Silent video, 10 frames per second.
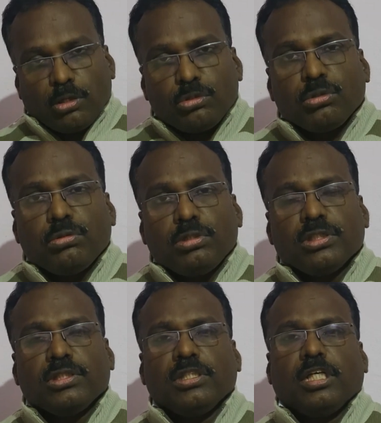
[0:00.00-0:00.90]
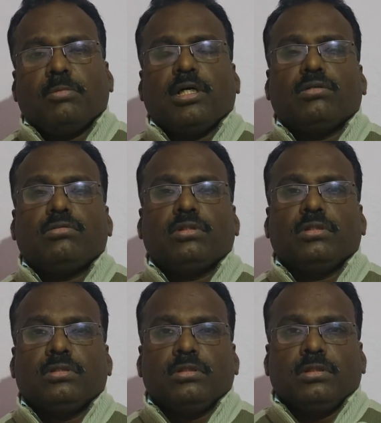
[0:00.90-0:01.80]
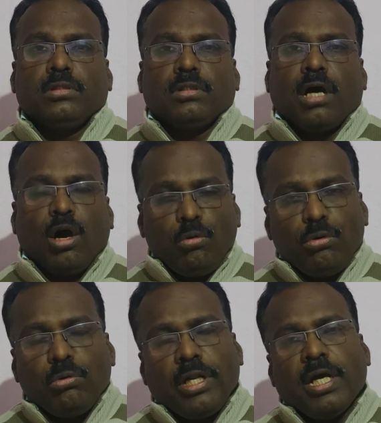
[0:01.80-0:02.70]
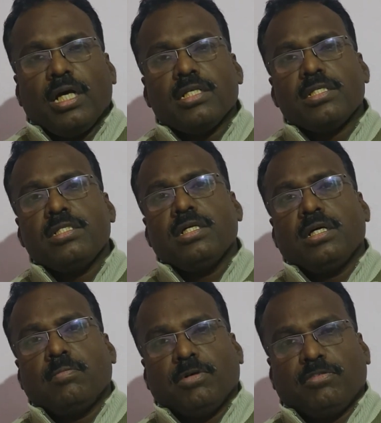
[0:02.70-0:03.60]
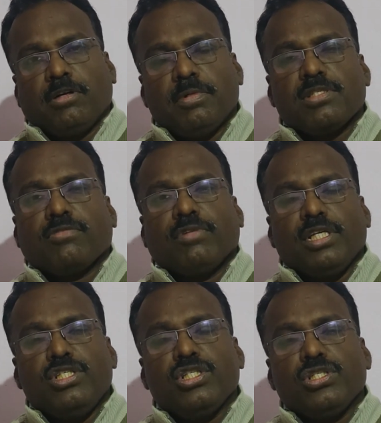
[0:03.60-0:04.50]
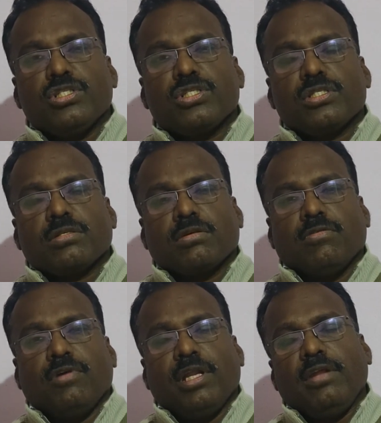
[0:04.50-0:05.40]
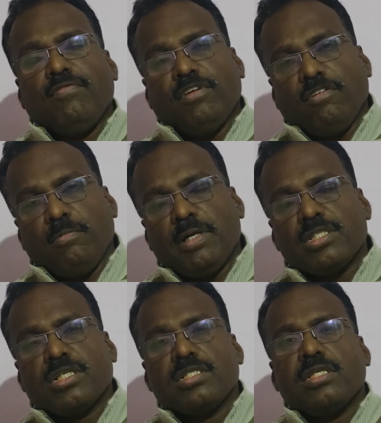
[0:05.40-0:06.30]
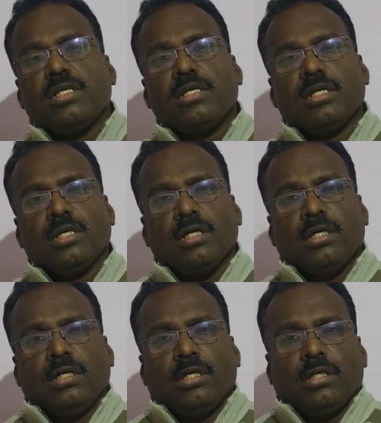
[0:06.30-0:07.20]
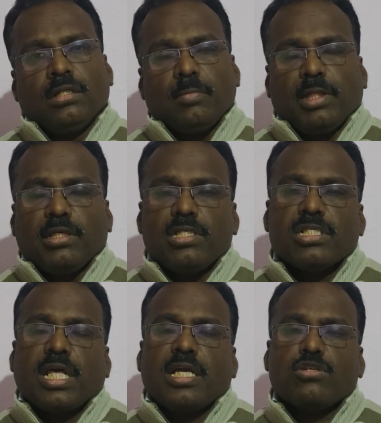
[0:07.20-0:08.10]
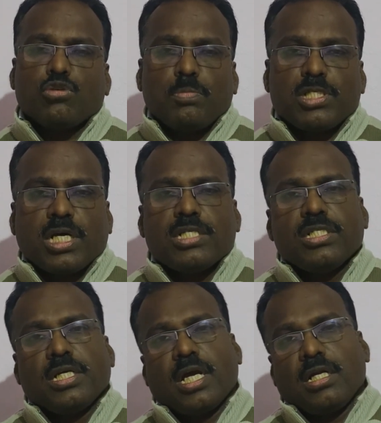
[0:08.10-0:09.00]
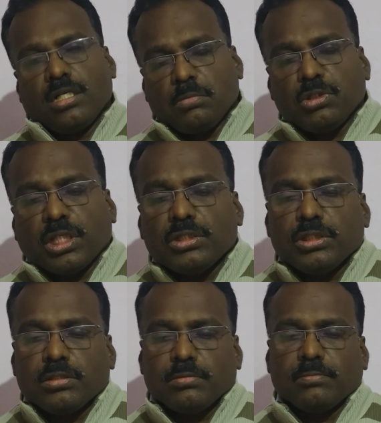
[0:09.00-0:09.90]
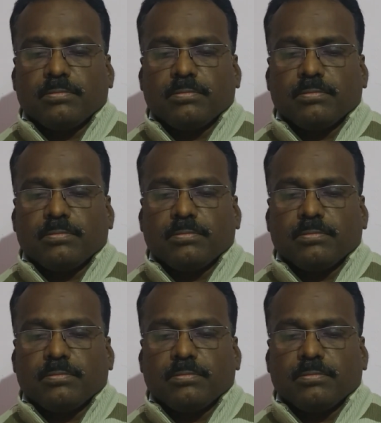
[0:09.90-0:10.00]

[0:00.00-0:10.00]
also discussing about how to enhance the performance of the engines wherein we will be discussing the methods like supercharging and turbocharging